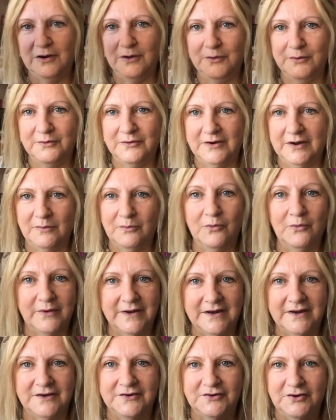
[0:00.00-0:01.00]
Luna
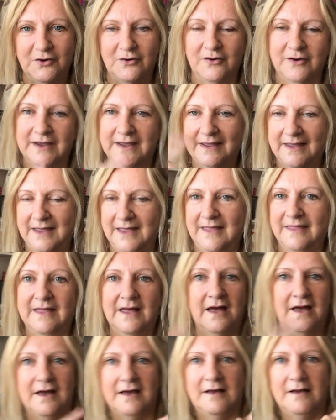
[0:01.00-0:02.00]
walking her dog,
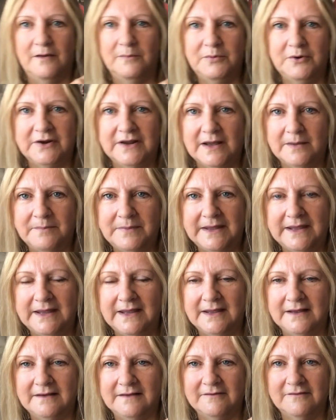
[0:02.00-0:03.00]
that I'll put it up
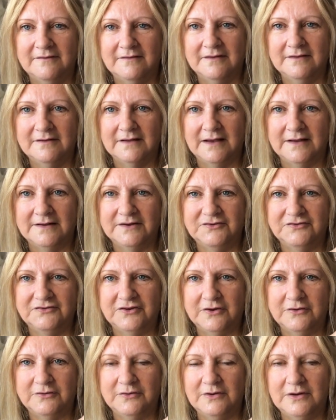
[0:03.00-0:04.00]
here. I did
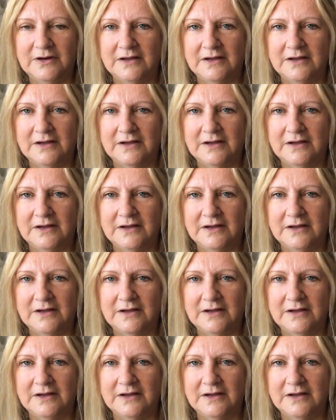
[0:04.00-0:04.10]
show you